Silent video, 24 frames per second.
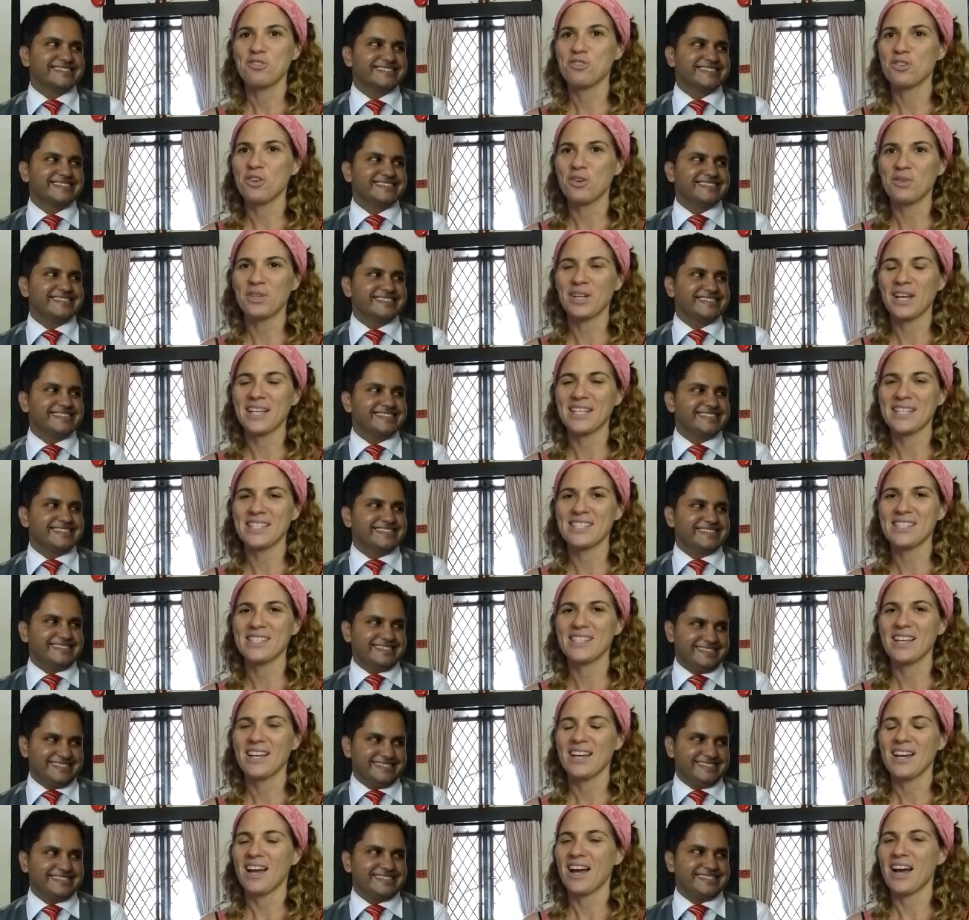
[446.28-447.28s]
Speaker 1: so
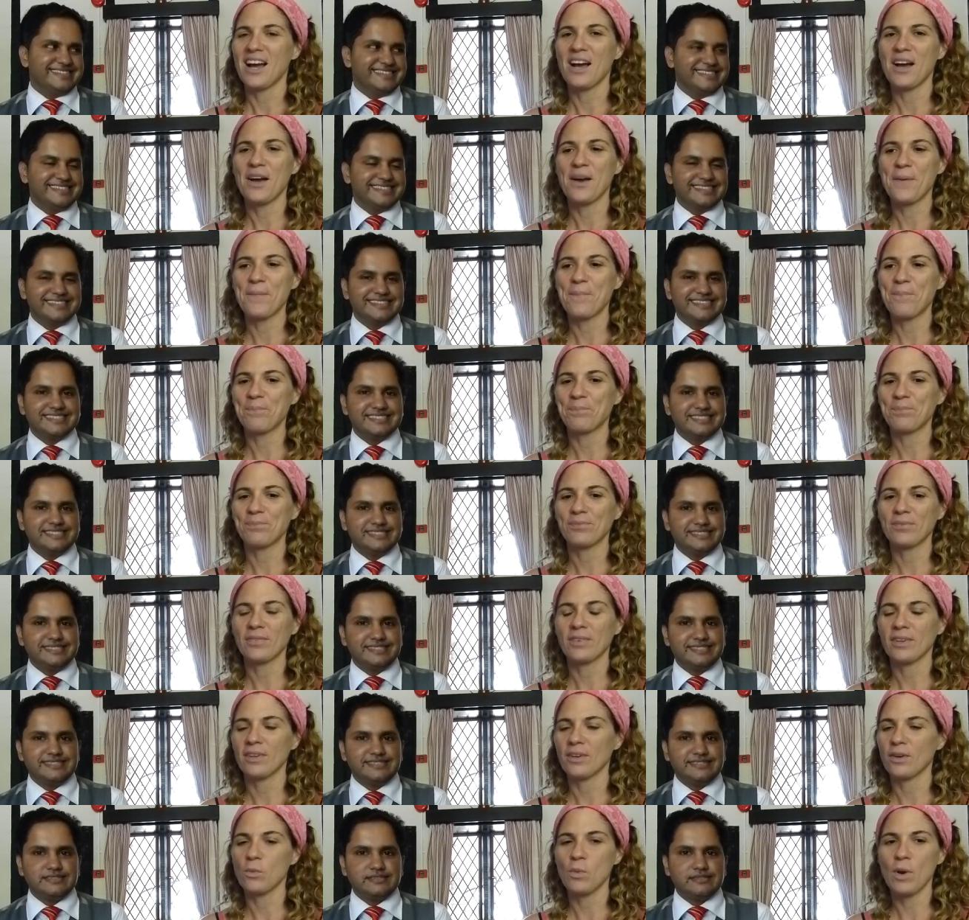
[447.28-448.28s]
nice. Um,
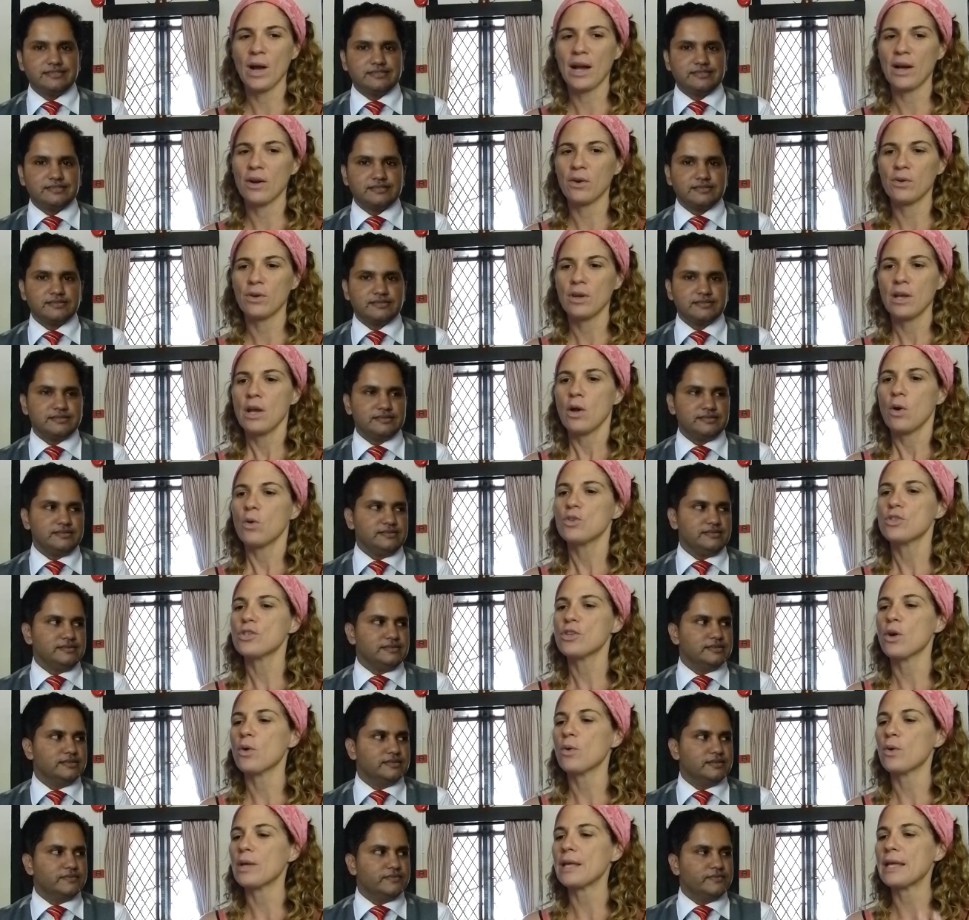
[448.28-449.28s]
wow.
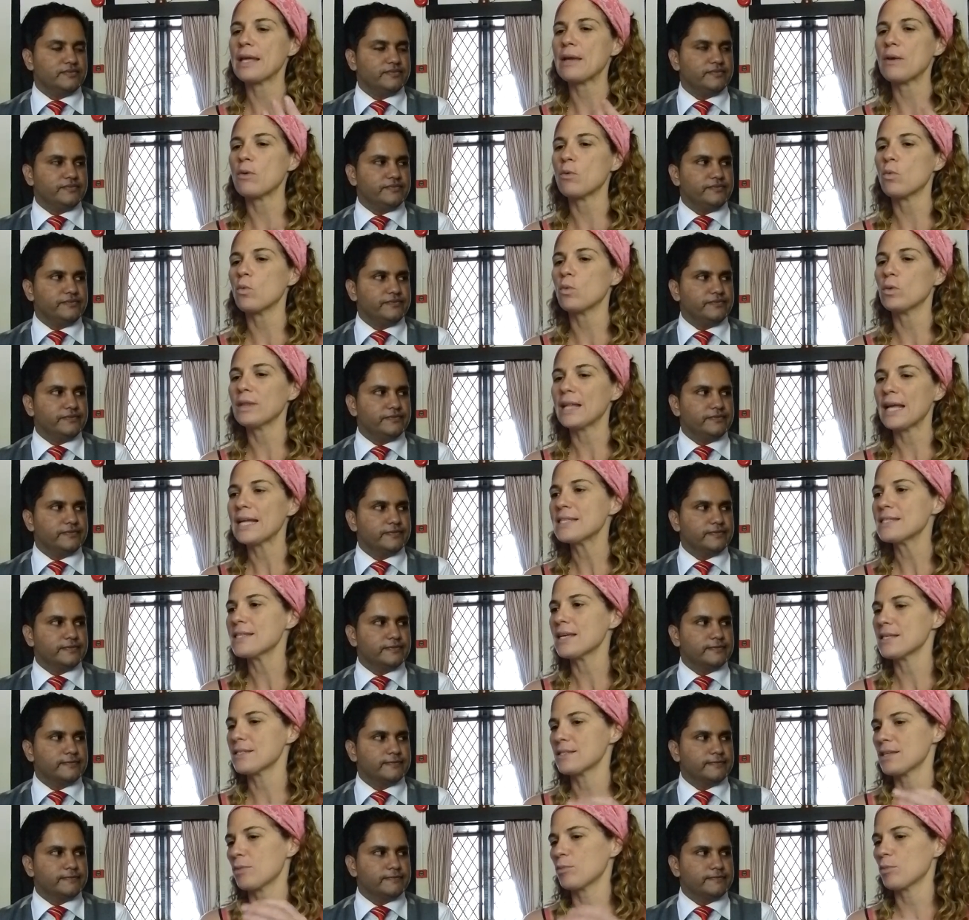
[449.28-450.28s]
So
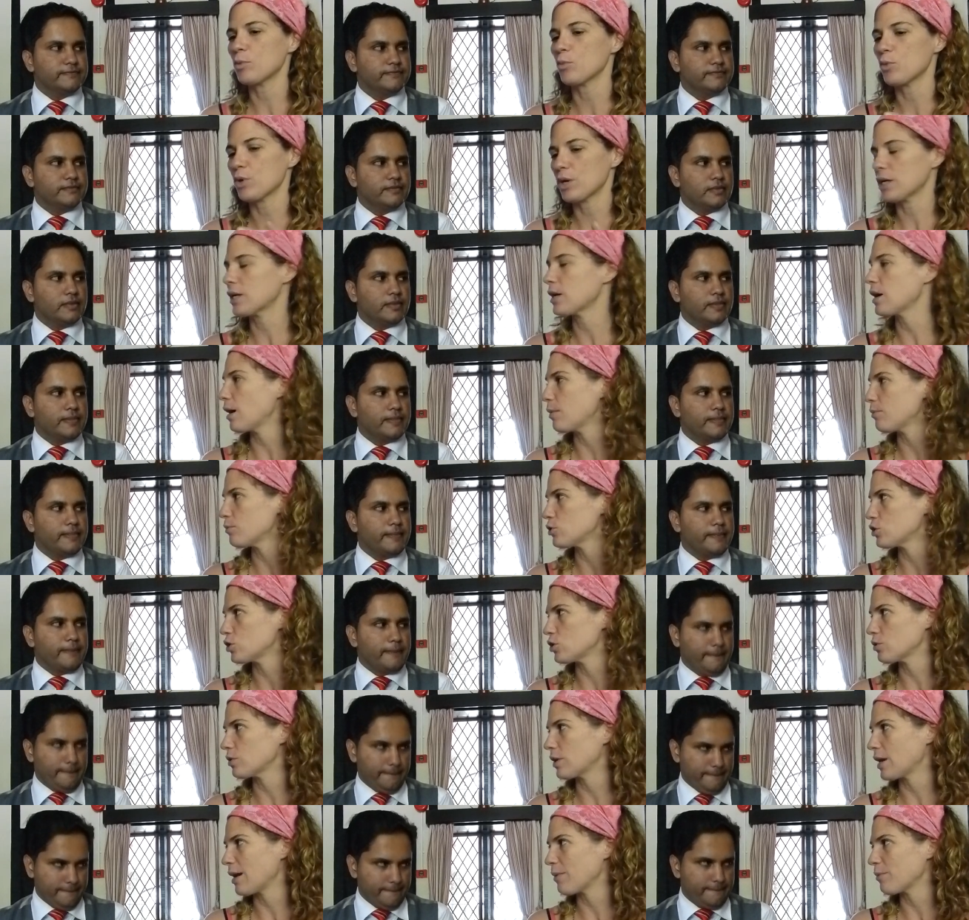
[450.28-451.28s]
let's say someone were to come
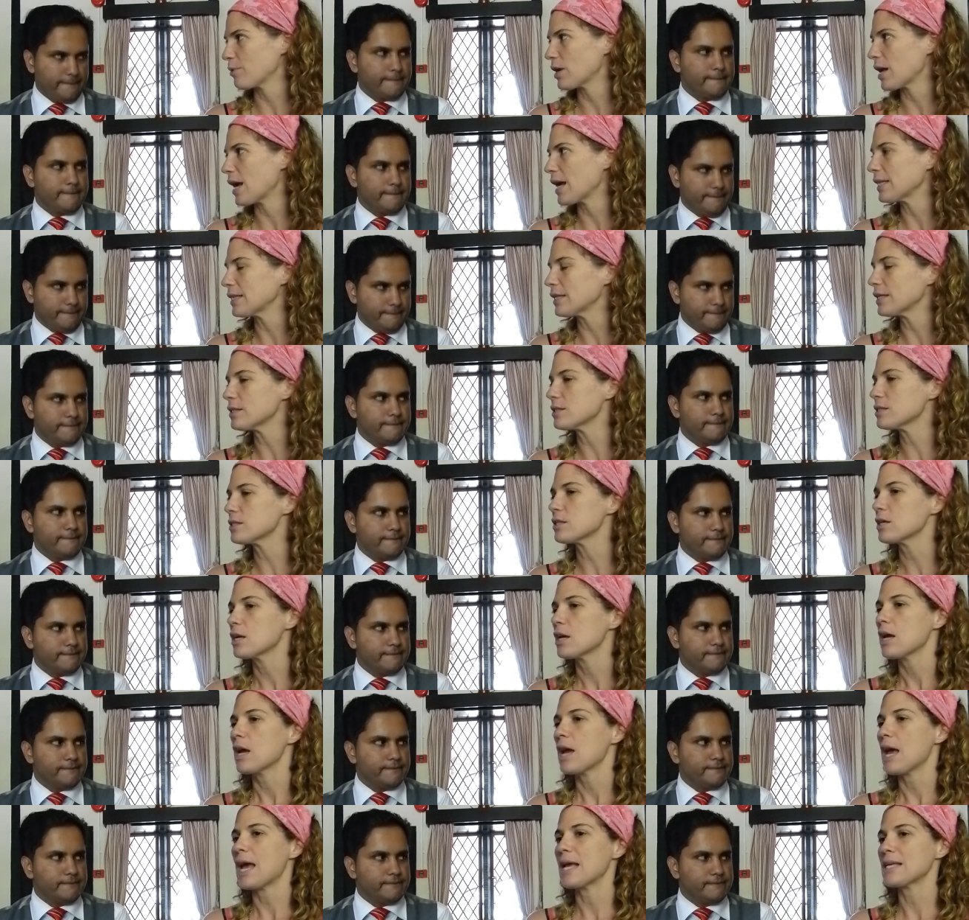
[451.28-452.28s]
to Cameron
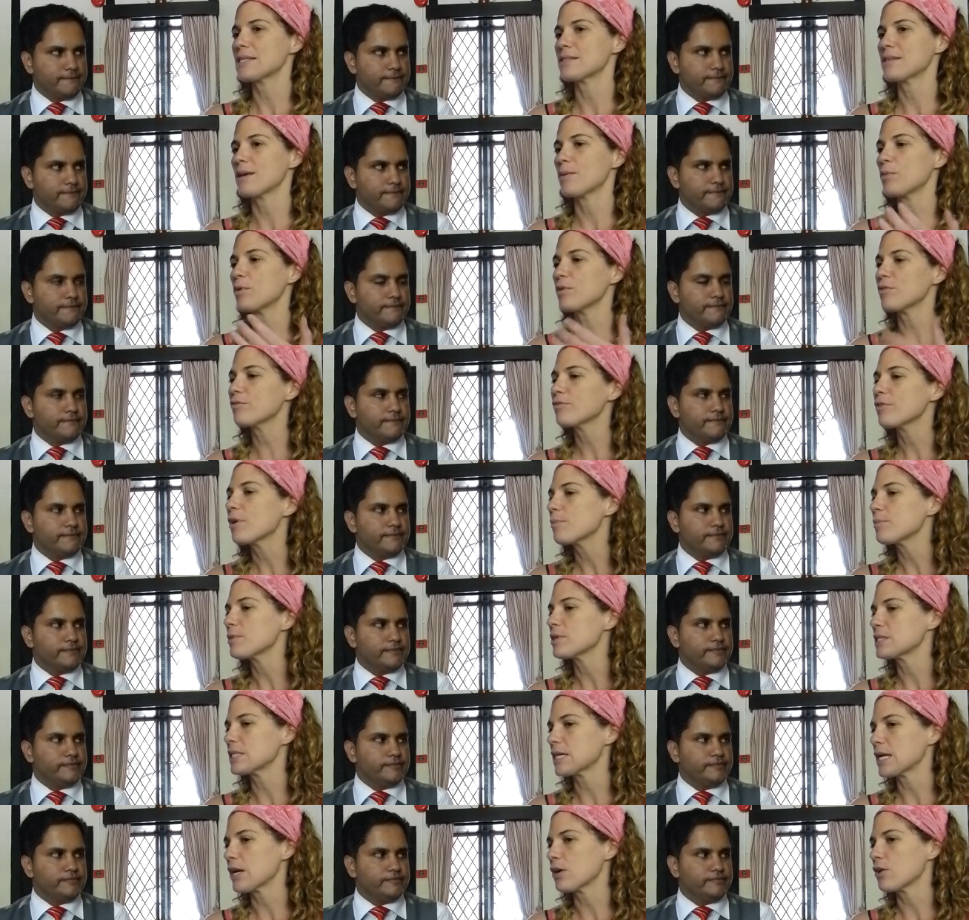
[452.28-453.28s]
Highlands as someone
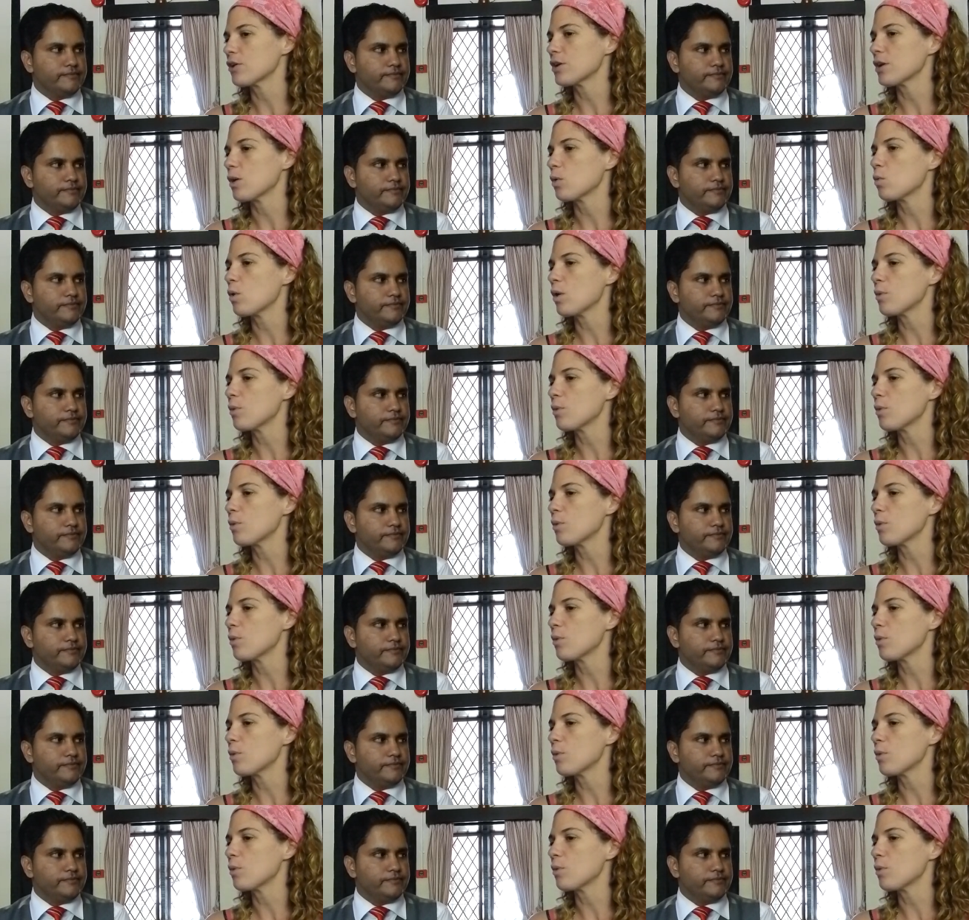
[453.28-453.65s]
from this area.